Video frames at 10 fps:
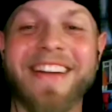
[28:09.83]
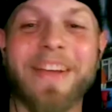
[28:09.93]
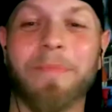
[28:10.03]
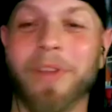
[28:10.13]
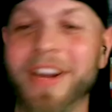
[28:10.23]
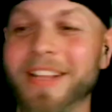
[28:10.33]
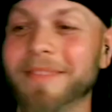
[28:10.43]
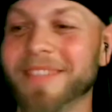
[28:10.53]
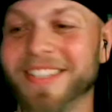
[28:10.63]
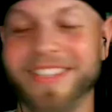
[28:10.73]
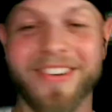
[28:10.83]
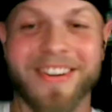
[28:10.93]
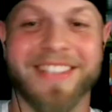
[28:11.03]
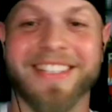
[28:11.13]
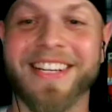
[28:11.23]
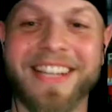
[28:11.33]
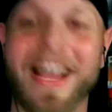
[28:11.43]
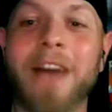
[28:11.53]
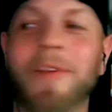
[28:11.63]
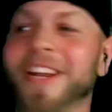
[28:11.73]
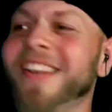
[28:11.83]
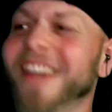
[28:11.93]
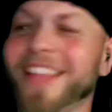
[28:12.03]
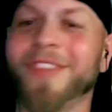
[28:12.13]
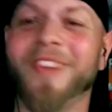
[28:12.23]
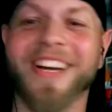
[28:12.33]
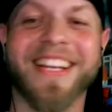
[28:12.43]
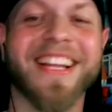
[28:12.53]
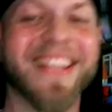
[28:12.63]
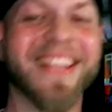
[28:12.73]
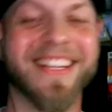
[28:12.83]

am bringing them to stores. Like, I want another one.